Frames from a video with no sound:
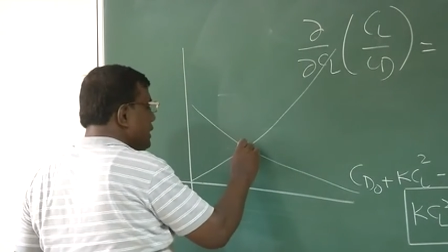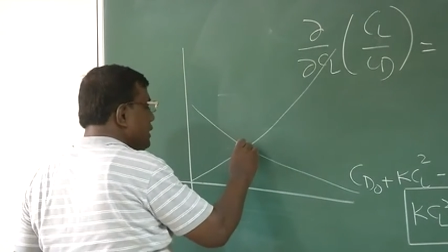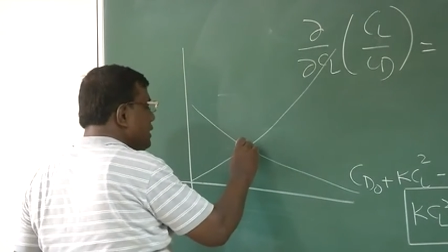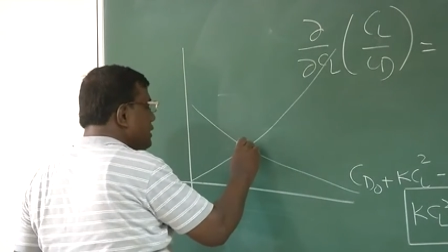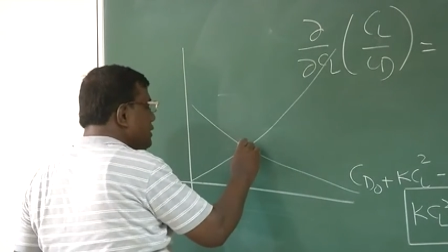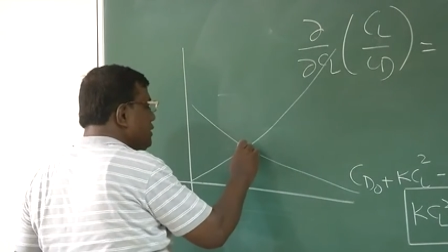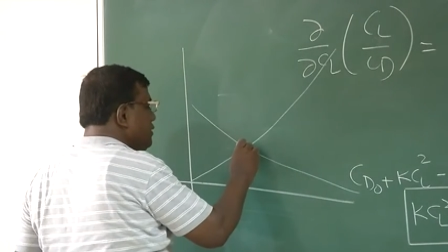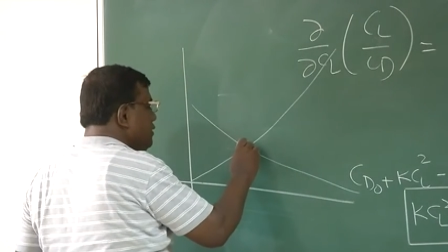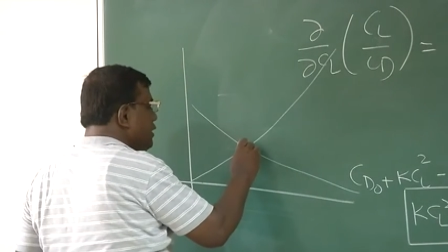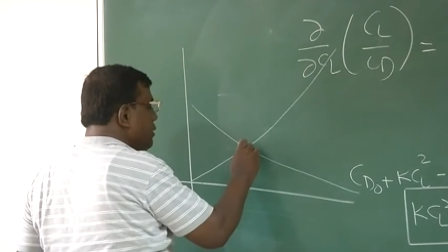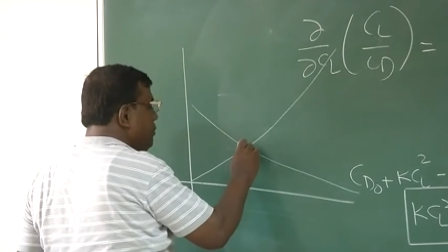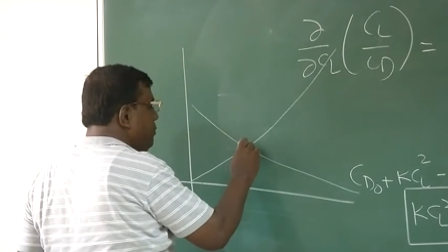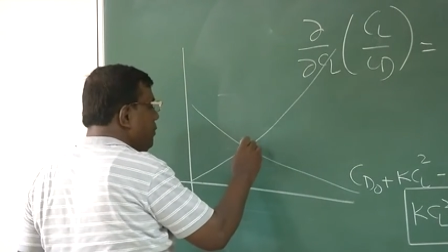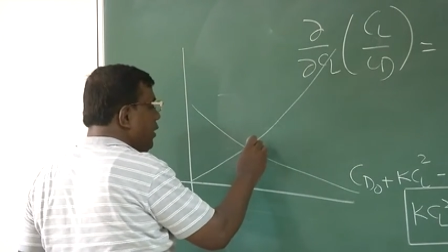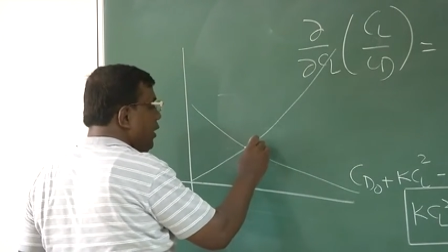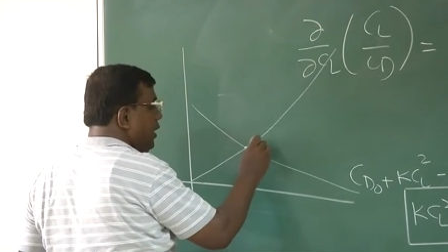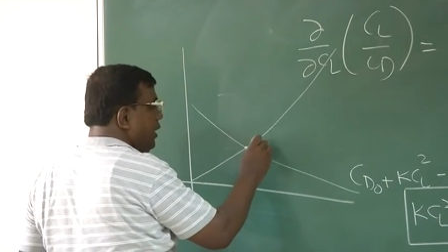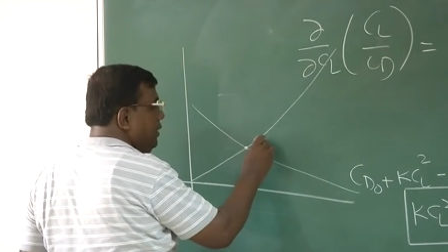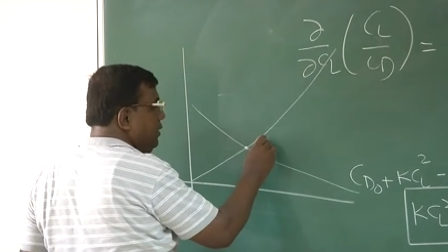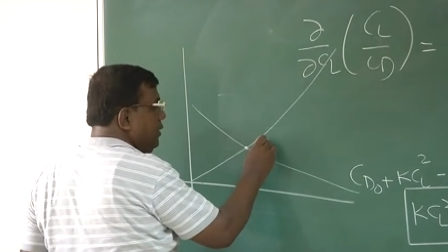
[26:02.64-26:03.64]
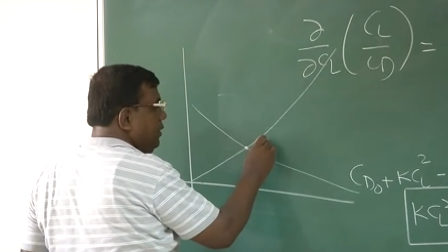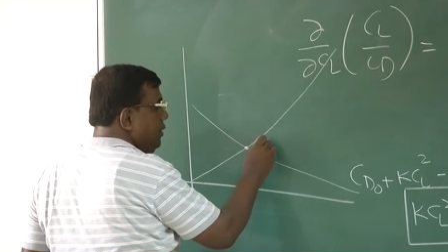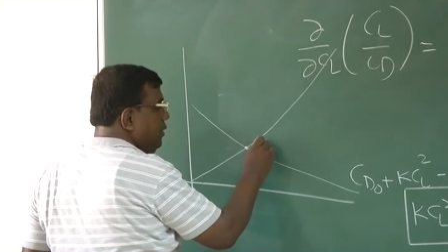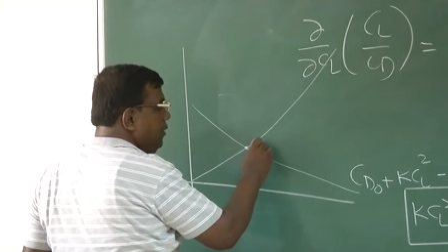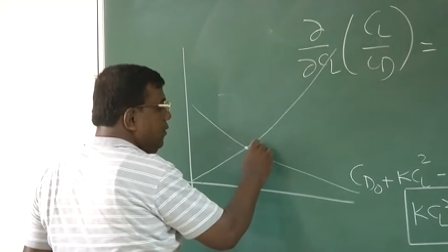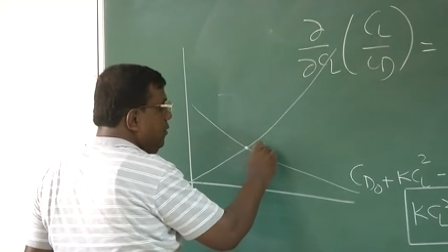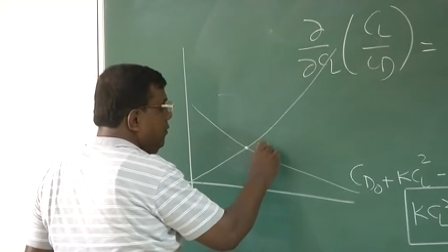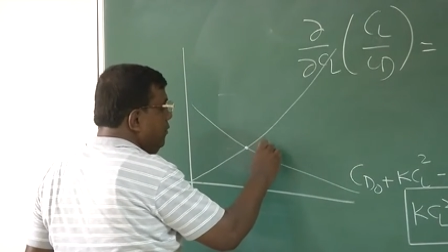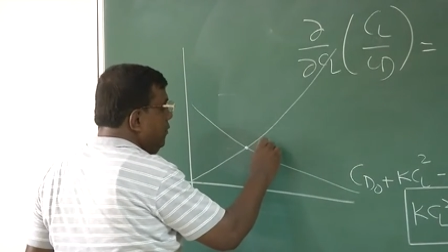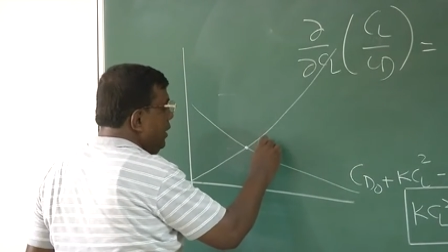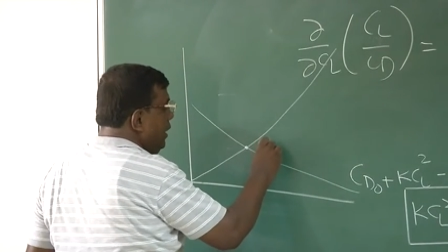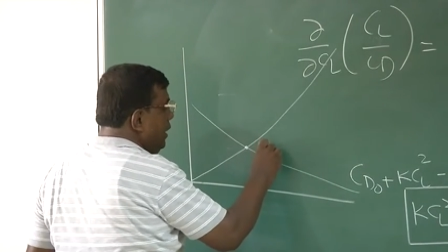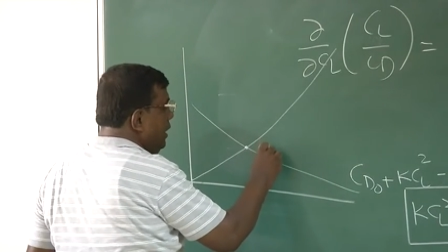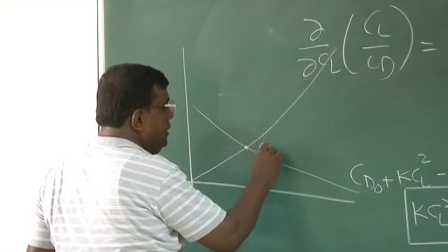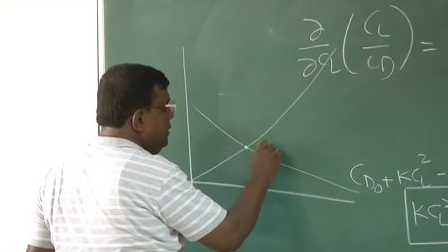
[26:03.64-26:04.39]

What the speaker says: This is the point where